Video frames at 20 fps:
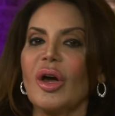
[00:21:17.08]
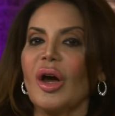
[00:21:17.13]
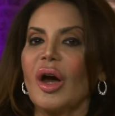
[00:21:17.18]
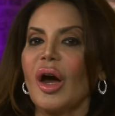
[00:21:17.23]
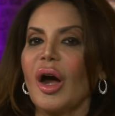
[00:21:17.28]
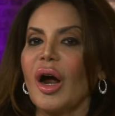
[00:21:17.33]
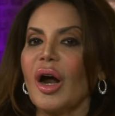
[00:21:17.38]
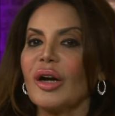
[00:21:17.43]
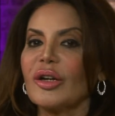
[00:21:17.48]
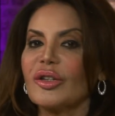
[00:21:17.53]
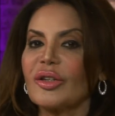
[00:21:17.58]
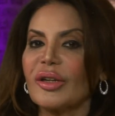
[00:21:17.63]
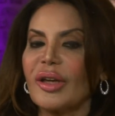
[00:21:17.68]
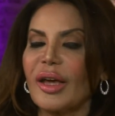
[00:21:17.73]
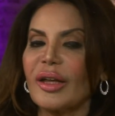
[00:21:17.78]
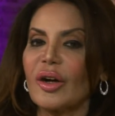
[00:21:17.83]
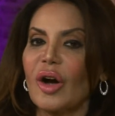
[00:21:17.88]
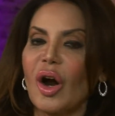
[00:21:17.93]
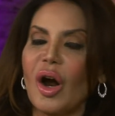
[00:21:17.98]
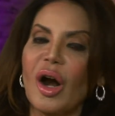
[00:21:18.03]
hard to get
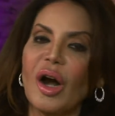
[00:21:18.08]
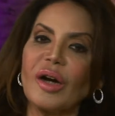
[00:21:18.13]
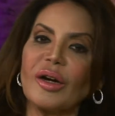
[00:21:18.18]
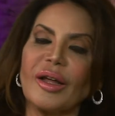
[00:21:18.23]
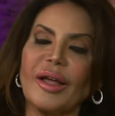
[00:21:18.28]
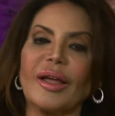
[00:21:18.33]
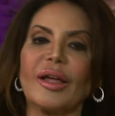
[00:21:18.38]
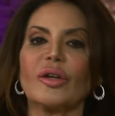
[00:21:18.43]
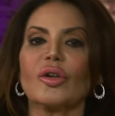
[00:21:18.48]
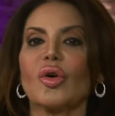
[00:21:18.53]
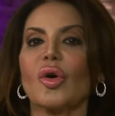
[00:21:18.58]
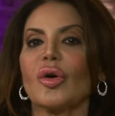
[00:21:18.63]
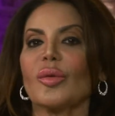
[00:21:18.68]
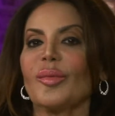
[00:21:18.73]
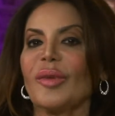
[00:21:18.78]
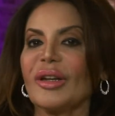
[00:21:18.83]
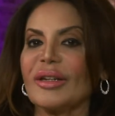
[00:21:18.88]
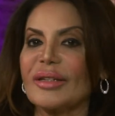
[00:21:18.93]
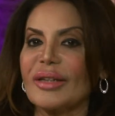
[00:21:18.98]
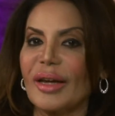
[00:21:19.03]
hard and or
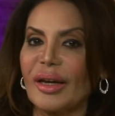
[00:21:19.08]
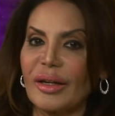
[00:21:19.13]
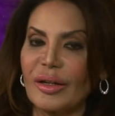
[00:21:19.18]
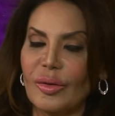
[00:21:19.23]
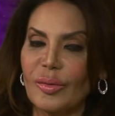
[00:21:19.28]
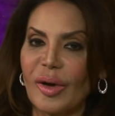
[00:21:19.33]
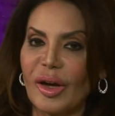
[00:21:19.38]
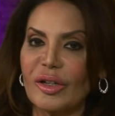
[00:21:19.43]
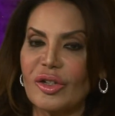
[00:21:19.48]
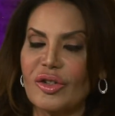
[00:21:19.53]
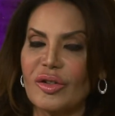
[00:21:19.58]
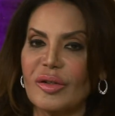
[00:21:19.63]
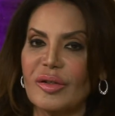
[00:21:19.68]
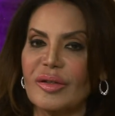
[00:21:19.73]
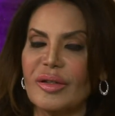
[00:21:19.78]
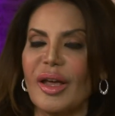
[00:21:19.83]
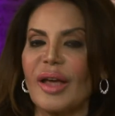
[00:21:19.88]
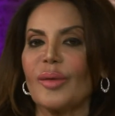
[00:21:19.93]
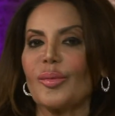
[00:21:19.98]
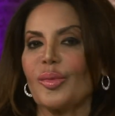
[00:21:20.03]
maintain erections,
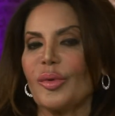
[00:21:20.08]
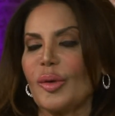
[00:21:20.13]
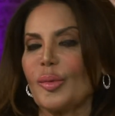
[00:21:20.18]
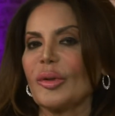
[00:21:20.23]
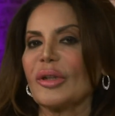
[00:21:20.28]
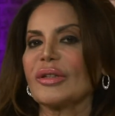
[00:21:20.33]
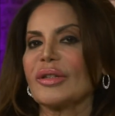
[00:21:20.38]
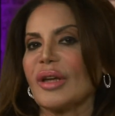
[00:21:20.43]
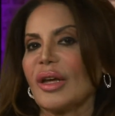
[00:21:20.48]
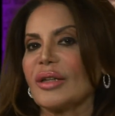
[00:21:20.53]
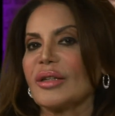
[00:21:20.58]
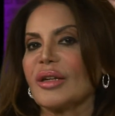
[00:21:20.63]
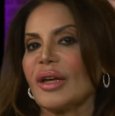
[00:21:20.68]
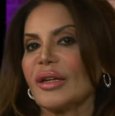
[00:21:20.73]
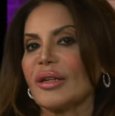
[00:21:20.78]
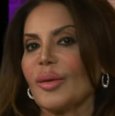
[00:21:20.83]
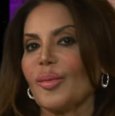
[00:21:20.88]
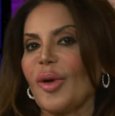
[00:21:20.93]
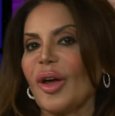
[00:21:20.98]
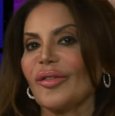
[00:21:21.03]
and people
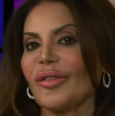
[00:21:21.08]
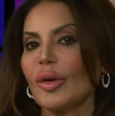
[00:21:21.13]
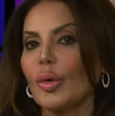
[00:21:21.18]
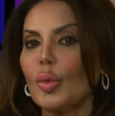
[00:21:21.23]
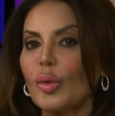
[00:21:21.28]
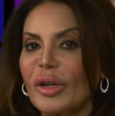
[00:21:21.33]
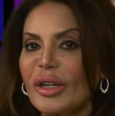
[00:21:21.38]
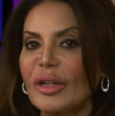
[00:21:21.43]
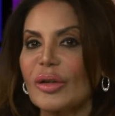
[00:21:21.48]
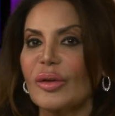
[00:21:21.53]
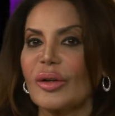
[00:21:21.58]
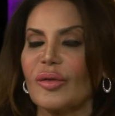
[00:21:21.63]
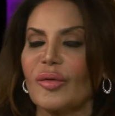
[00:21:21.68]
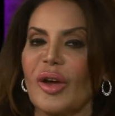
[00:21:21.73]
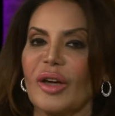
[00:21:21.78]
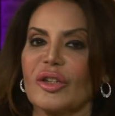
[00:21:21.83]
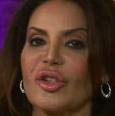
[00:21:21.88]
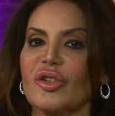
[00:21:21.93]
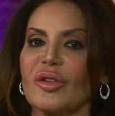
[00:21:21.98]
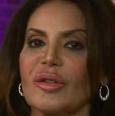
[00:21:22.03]
end up having weaker
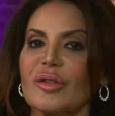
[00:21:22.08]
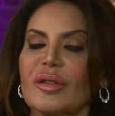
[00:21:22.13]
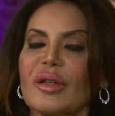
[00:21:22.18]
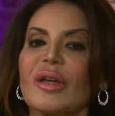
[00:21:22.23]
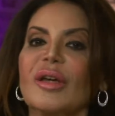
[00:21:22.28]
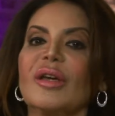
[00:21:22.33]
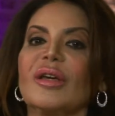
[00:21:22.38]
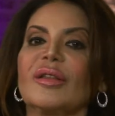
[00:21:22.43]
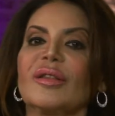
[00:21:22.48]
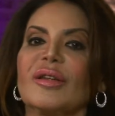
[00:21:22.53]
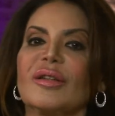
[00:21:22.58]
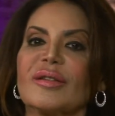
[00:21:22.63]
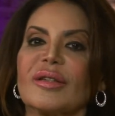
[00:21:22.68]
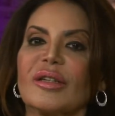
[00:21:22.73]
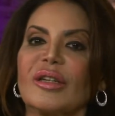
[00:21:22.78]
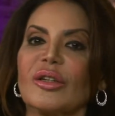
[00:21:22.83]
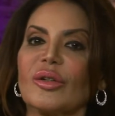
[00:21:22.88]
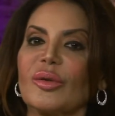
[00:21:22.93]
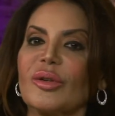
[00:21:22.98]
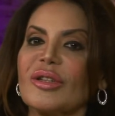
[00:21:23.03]
erections. There's an
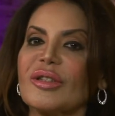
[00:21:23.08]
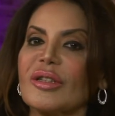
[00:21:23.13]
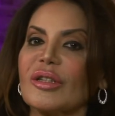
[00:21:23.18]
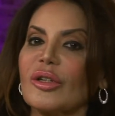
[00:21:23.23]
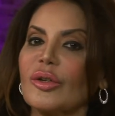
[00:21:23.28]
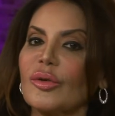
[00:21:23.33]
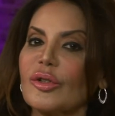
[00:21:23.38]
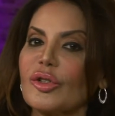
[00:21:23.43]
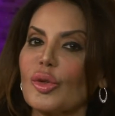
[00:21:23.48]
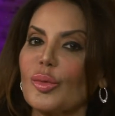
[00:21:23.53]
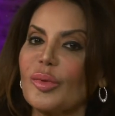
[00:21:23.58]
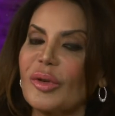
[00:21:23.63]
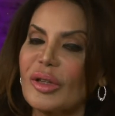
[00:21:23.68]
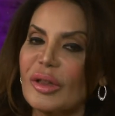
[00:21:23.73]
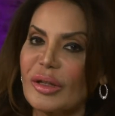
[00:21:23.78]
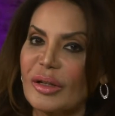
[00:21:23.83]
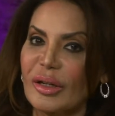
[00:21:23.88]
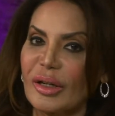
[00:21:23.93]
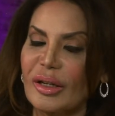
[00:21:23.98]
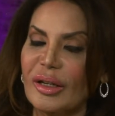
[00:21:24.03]
increase in
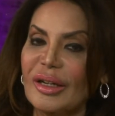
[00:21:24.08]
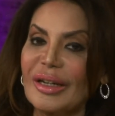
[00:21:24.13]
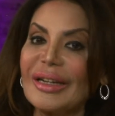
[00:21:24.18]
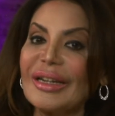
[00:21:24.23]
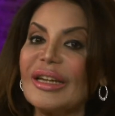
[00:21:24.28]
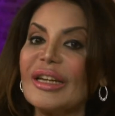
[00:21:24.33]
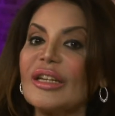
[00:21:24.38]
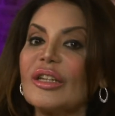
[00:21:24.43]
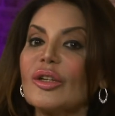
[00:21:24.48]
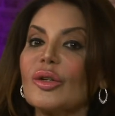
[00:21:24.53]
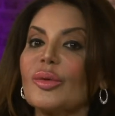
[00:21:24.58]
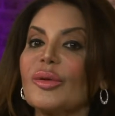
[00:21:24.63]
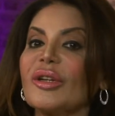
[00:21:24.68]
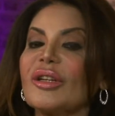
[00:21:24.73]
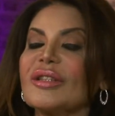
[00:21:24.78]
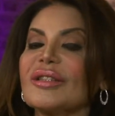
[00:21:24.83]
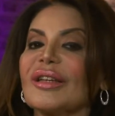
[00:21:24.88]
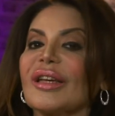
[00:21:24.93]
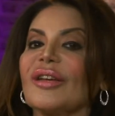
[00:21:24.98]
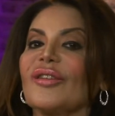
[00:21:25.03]
irritability,
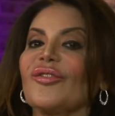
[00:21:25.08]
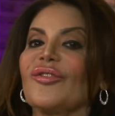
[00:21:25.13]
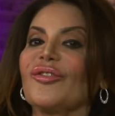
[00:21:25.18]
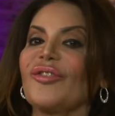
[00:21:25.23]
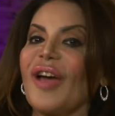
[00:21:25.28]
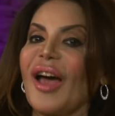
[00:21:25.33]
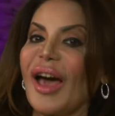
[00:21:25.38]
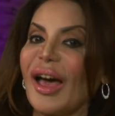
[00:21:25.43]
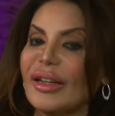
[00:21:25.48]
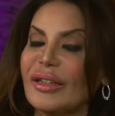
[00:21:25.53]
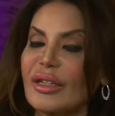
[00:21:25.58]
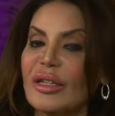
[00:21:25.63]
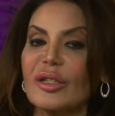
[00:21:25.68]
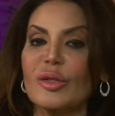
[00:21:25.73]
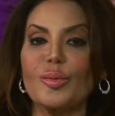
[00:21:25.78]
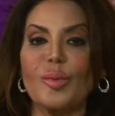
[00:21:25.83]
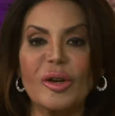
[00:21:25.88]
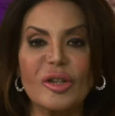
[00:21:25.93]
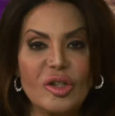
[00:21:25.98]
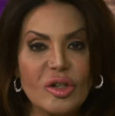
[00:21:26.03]
increase in fat,
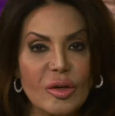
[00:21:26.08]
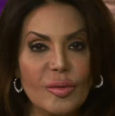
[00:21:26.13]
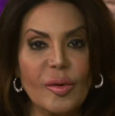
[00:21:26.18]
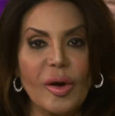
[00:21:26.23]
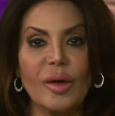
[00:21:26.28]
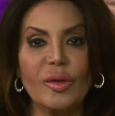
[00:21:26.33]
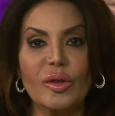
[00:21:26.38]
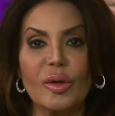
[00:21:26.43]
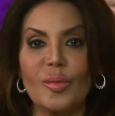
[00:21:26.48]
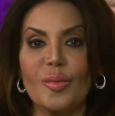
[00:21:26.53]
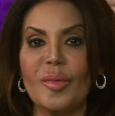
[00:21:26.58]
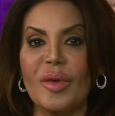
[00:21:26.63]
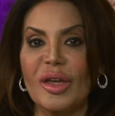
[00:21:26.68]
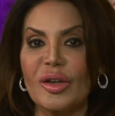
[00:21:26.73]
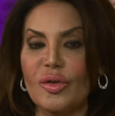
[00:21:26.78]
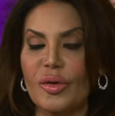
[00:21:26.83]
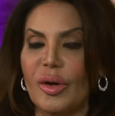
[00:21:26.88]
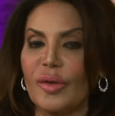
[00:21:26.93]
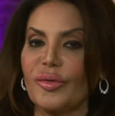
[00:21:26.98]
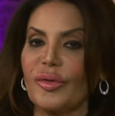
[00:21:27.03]
especially around the
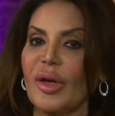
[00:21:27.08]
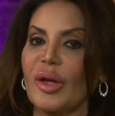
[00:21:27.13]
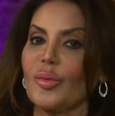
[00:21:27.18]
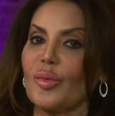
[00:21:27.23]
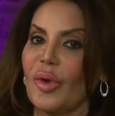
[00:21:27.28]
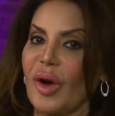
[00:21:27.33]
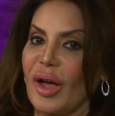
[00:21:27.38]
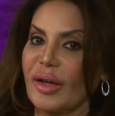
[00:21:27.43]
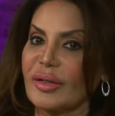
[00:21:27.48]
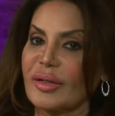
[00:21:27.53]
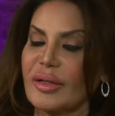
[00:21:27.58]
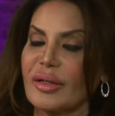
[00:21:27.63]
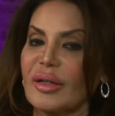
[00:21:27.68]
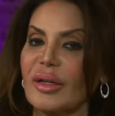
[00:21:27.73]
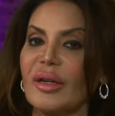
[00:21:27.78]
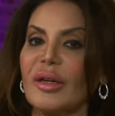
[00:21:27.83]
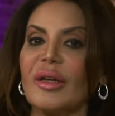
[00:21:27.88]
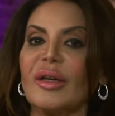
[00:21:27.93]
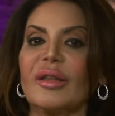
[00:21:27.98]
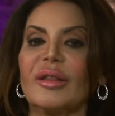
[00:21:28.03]
midriff and breasts.
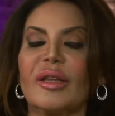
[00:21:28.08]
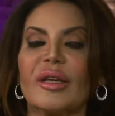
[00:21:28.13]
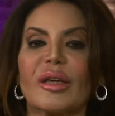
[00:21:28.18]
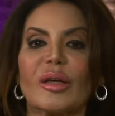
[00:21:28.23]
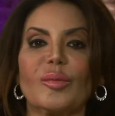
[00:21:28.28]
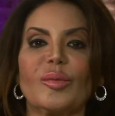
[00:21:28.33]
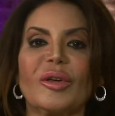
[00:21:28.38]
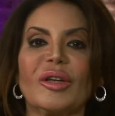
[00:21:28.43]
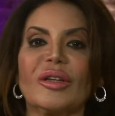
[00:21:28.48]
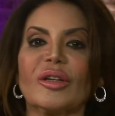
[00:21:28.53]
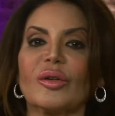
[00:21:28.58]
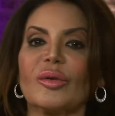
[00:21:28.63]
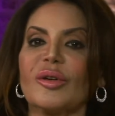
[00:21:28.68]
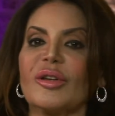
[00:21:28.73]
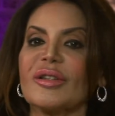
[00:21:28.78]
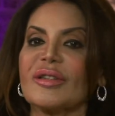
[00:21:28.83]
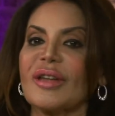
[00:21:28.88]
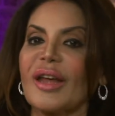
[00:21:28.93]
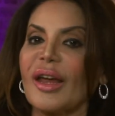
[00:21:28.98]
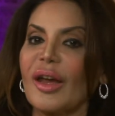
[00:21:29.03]
There can be
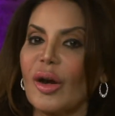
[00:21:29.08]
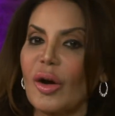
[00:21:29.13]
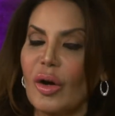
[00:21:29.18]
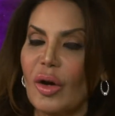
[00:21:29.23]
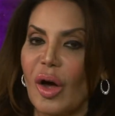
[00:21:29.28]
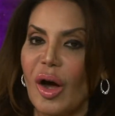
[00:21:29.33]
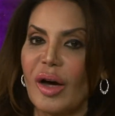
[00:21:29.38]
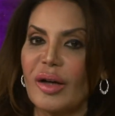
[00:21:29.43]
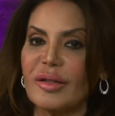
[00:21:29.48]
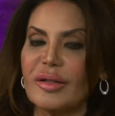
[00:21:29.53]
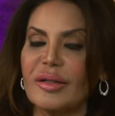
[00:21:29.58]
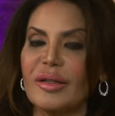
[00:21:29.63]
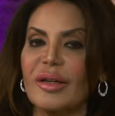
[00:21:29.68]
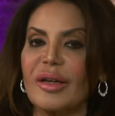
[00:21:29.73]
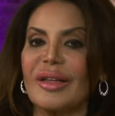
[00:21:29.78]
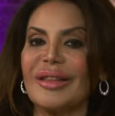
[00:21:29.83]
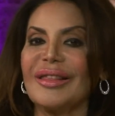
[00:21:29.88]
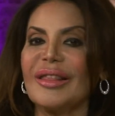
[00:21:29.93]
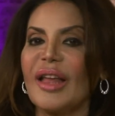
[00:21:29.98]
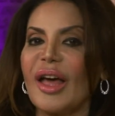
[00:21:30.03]
increased hair loss,
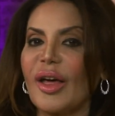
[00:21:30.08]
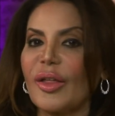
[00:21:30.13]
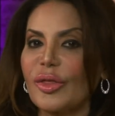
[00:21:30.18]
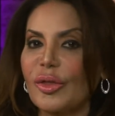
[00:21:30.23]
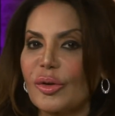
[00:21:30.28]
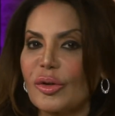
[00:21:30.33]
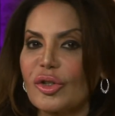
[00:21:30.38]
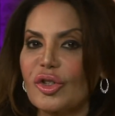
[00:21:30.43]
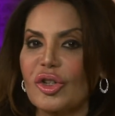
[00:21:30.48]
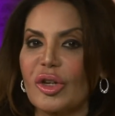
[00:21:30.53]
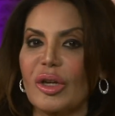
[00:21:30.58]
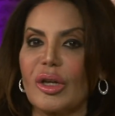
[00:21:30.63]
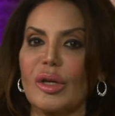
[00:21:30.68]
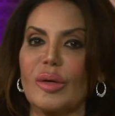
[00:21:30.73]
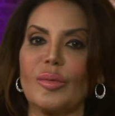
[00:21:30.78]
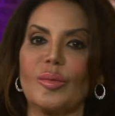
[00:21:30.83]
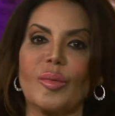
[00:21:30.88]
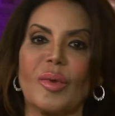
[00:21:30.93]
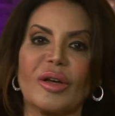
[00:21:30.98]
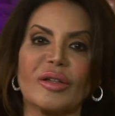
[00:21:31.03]
lethargy,
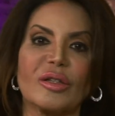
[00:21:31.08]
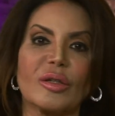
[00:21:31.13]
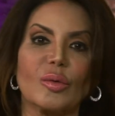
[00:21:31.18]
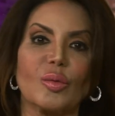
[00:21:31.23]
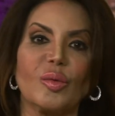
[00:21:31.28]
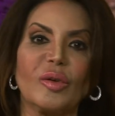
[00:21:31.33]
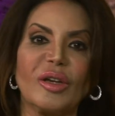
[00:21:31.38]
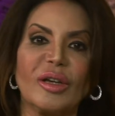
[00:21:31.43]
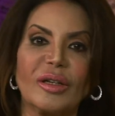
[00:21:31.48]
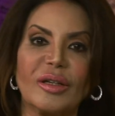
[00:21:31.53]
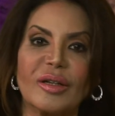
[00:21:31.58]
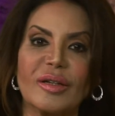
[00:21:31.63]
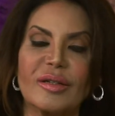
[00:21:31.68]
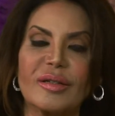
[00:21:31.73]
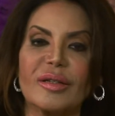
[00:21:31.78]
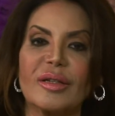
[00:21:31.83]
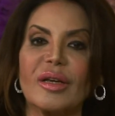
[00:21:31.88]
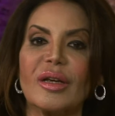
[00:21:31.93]
muscle weakness,